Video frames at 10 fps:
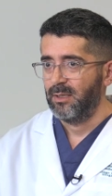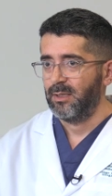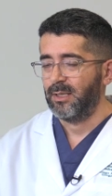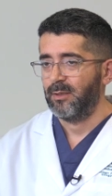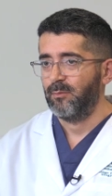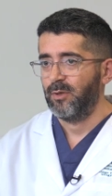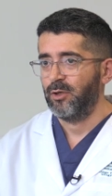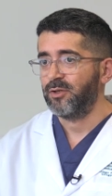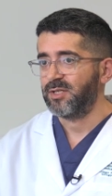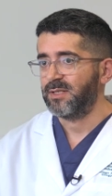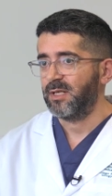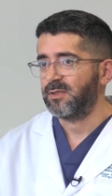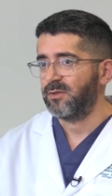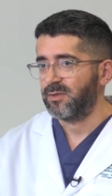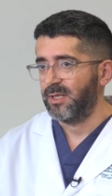Not just
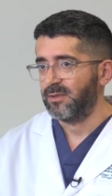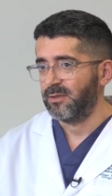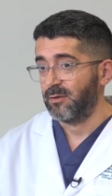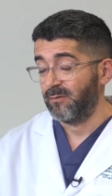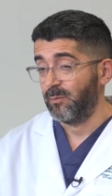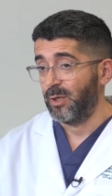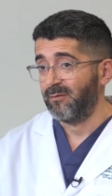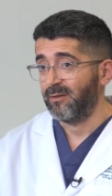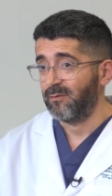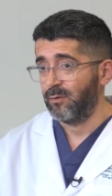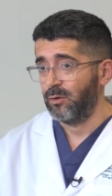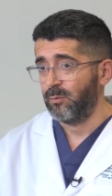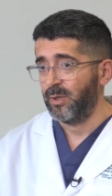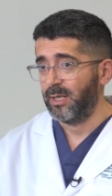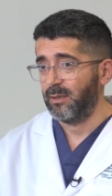exercises of the pelvic
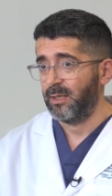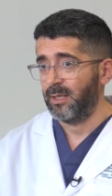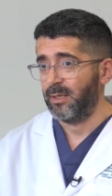floor, but